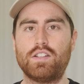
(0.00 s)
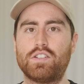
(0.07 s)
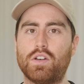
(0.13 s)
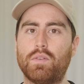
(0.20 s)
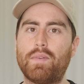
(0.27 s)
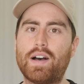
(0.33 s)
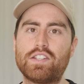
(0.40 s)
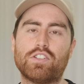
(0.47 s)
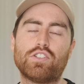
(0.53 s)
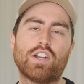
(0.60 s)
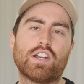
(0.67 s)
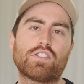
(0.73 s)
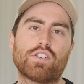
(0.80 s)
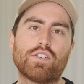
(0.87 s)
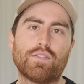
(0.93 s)
So my
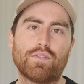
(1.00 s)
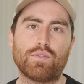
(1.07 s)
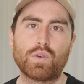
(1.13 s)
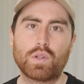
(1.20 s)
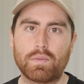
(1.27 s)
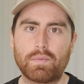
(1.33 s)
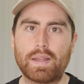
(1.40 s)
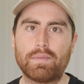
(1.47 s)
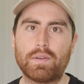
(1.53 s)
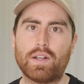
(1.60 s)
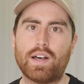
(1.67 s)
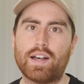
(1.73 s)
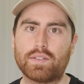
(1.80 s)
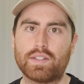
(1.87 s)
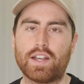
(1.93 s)
suggestion for the people
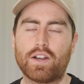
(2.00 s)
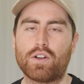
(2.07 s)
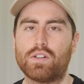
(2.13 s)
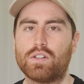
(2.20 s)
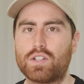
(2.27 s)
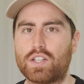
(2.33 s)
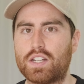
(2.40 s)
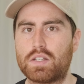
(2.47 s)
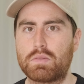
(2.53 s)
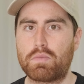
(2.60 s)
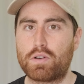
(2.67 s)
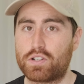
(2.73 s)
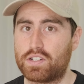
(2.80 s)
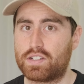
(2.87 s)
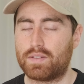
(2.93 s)
out there looking to
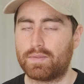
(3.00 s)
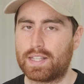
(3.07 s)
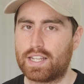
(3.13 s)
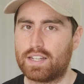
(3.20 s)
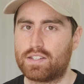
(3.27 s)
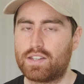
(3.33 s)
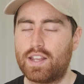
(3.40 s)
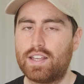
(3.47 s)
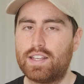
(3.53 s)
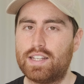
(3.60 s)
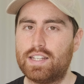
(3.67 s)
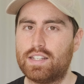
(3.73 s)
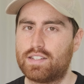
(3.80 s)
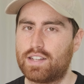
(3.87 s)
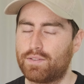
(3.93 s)
purchase some of these
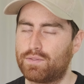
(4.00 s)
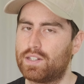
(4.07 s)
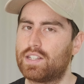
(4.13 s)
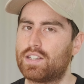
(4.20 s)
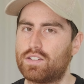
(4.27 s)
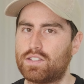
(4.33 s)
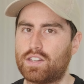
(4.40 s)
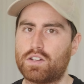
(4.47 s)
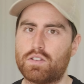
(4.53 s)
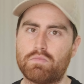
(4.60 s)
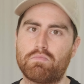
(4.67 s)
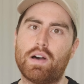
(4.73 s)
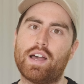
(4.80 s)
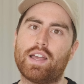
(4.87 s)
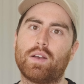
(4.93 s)
is definitely consider
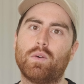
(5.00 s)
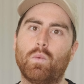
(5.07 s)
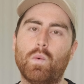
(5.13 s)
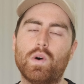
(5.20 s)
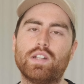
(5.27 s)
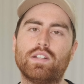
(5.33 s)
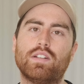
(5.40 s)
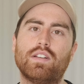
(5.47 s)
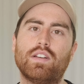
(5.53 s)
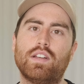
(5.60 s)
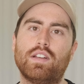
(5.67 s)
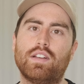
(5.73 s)
buying one